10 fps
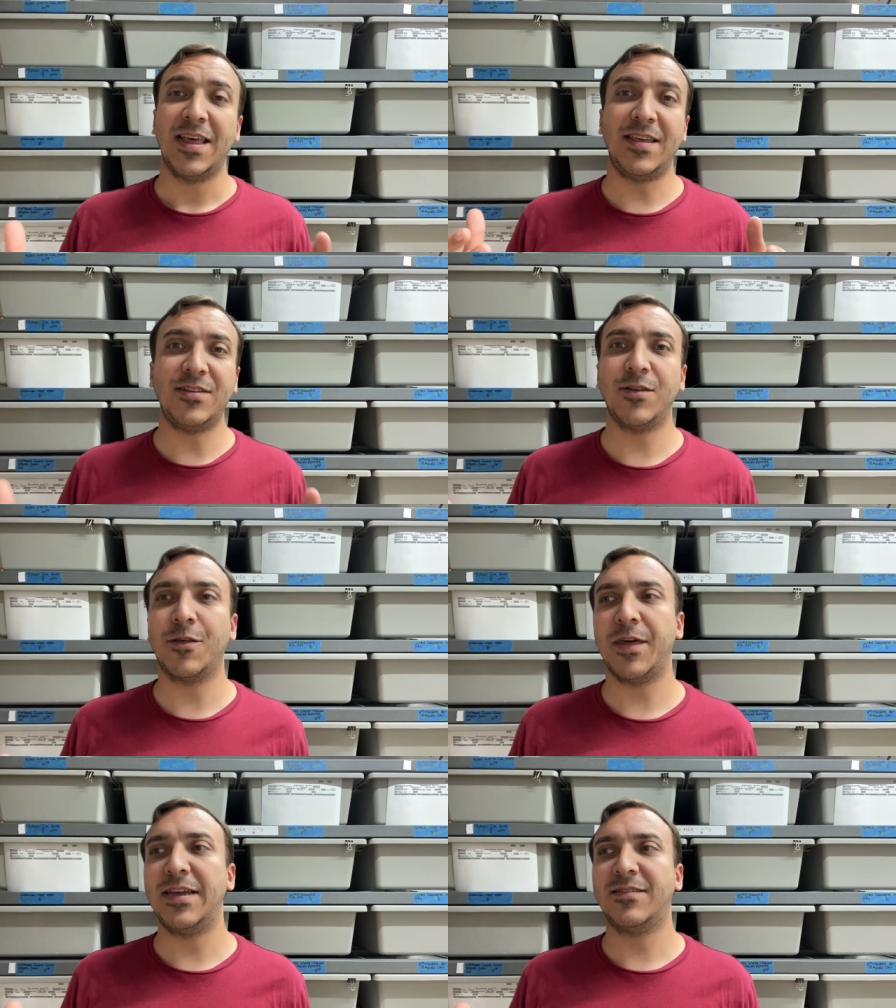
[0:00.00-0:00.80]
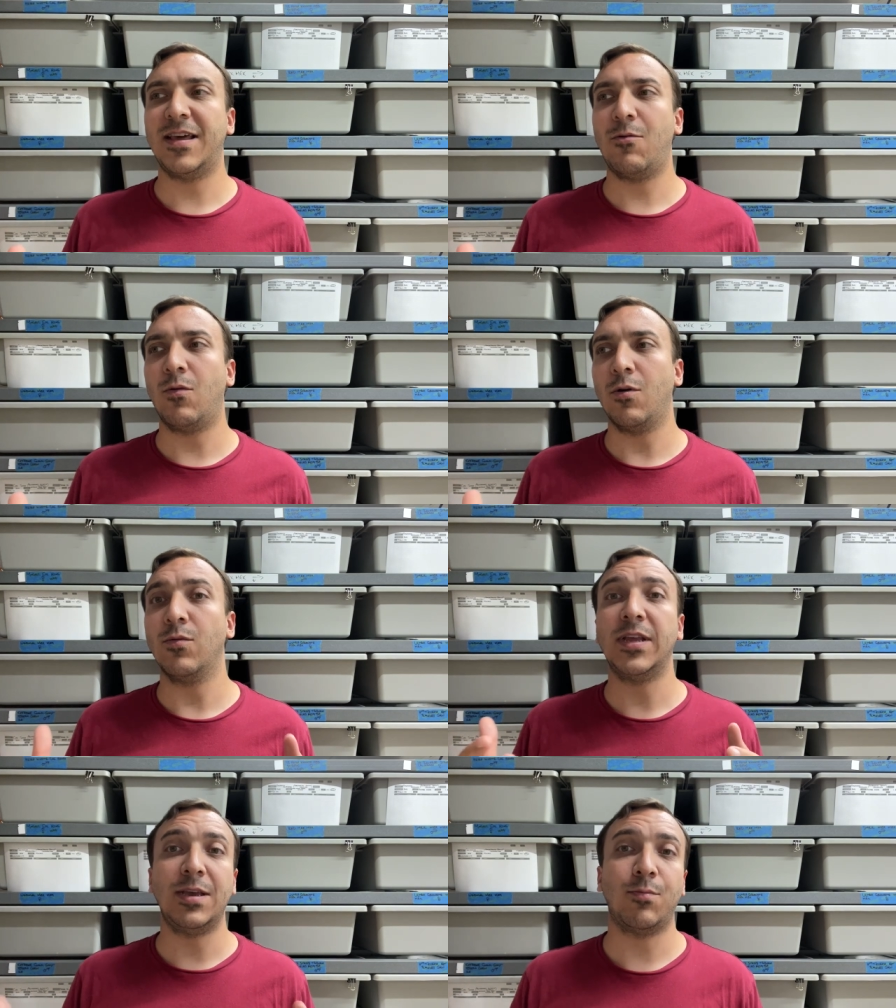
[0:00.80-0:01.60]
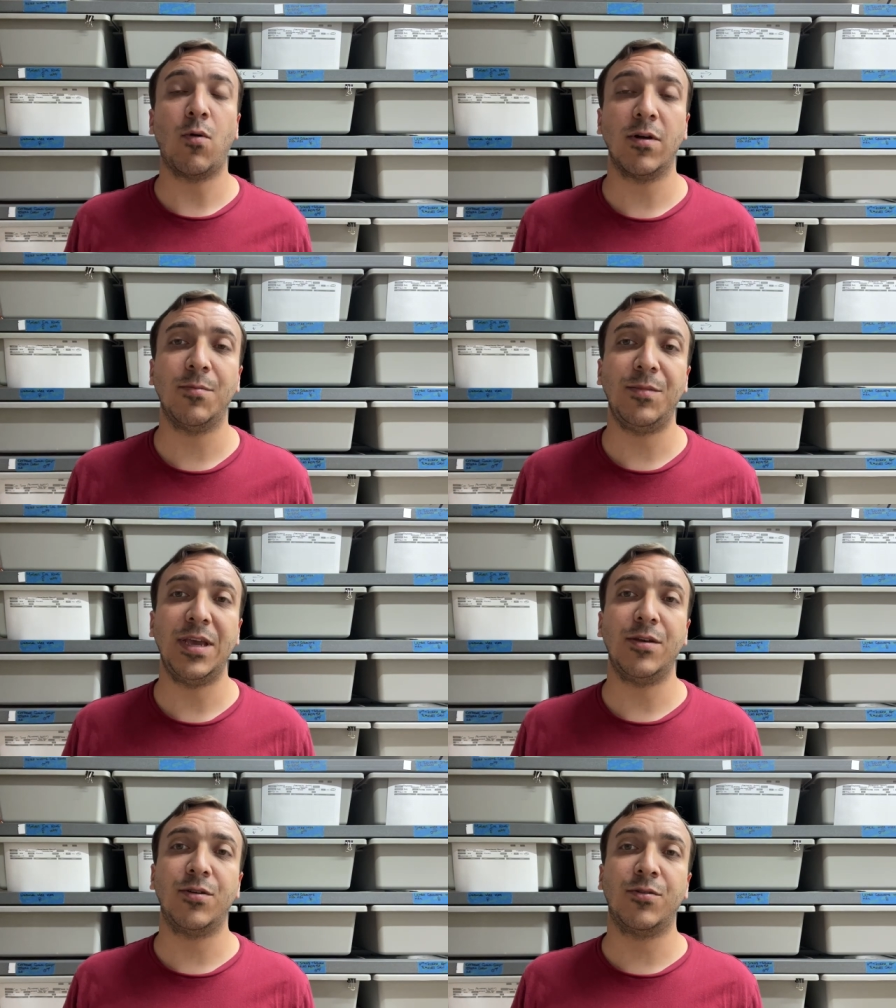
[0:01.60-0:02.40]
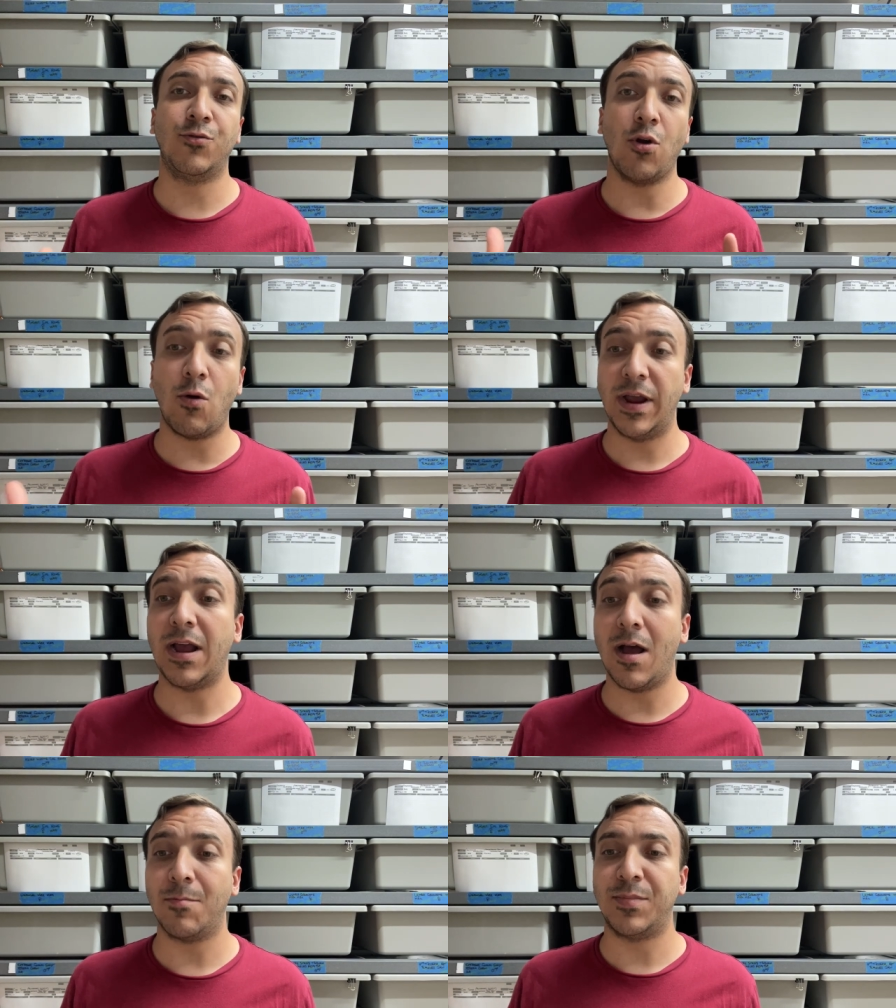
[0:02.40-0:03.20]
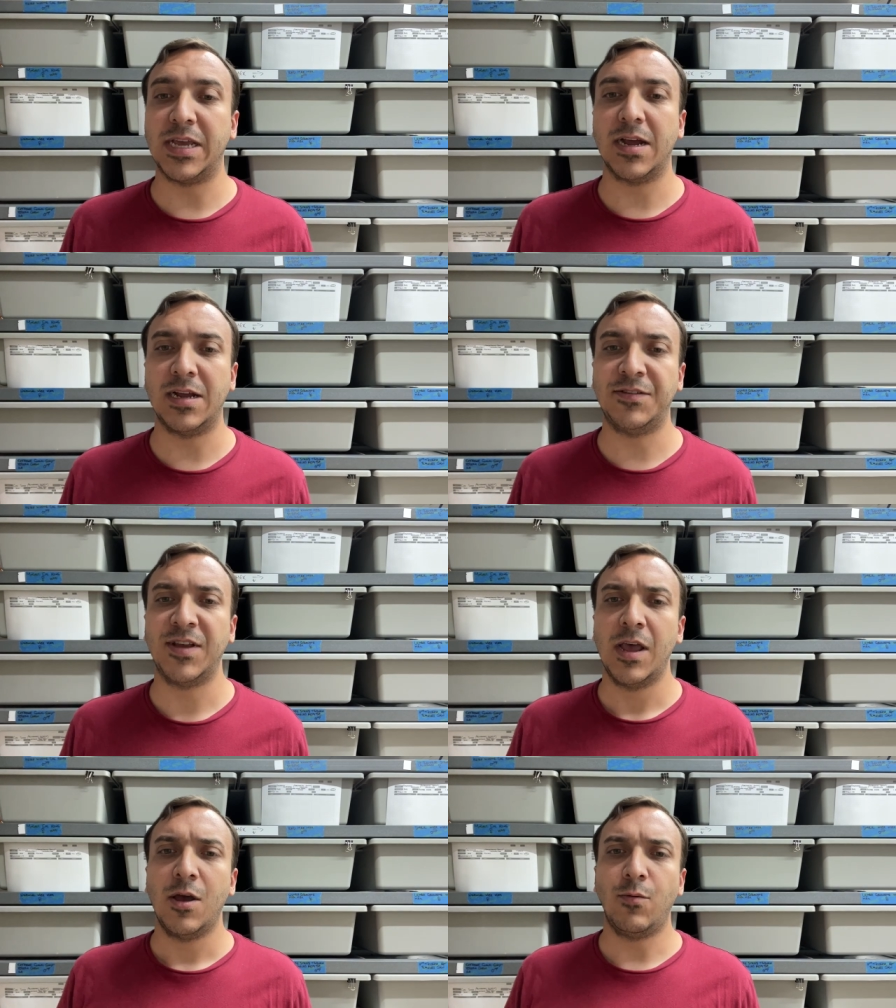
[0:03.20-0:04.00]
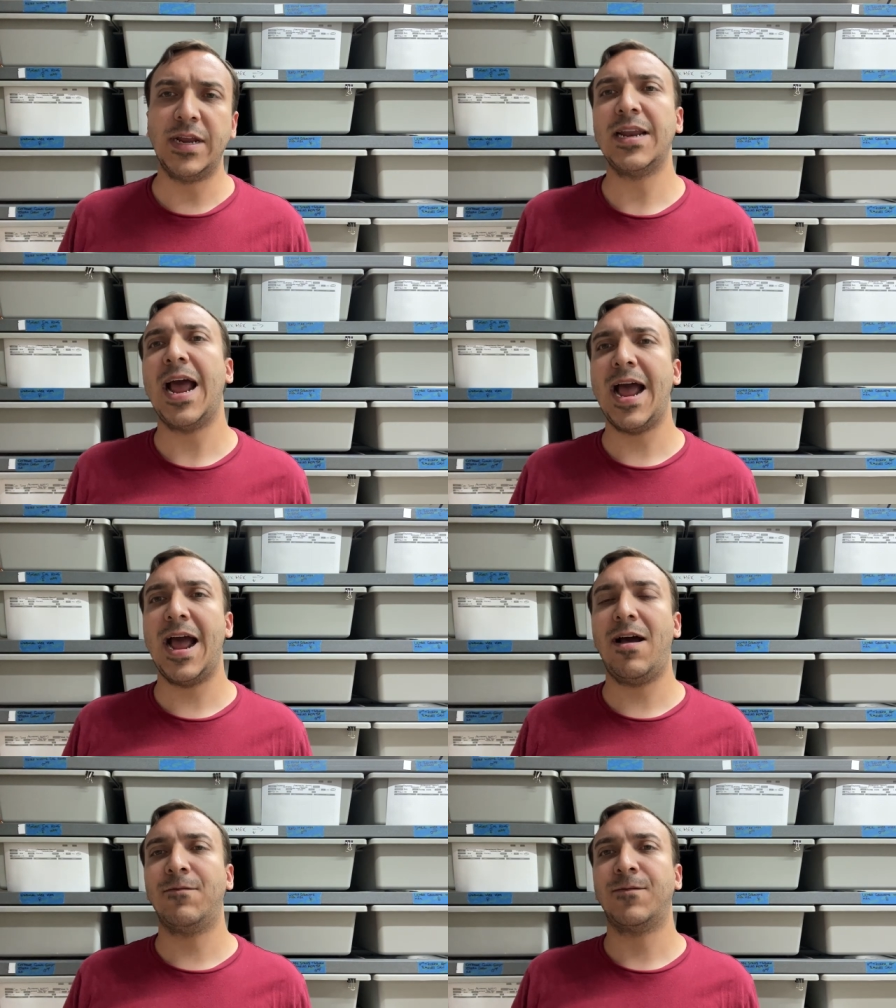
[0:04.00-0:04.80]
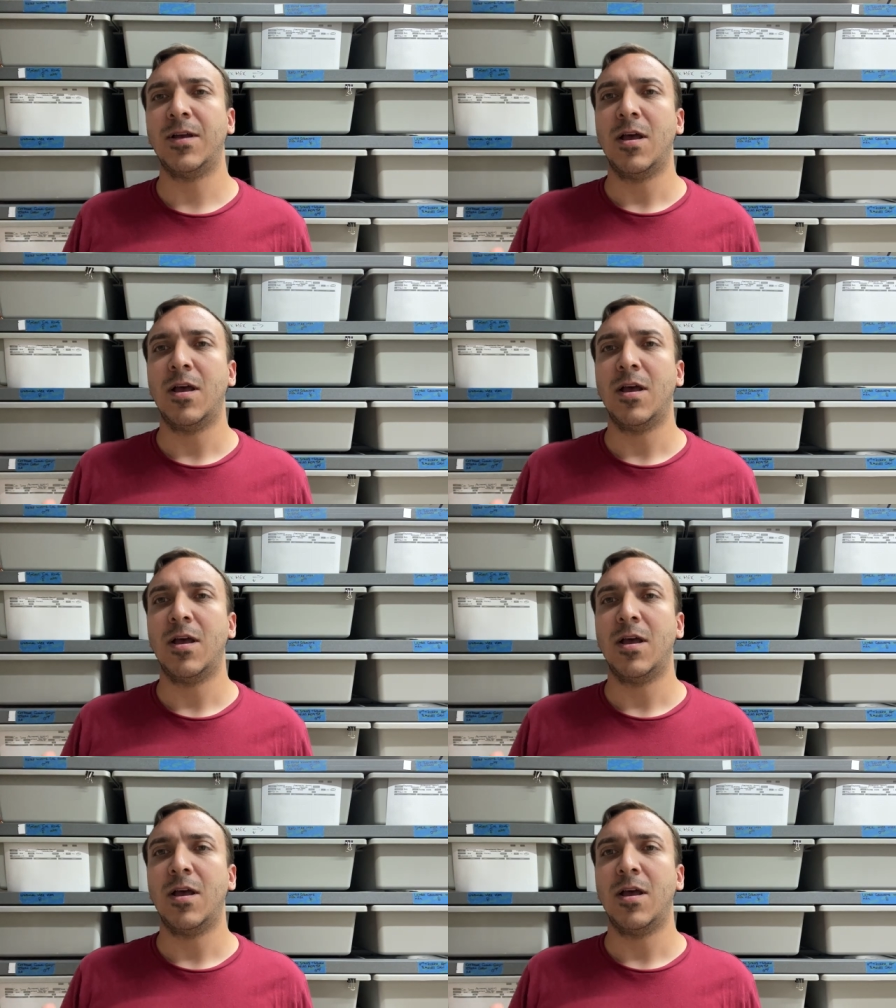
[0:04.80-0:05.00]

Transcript: These are the things that were really important to me growing up because we didn't have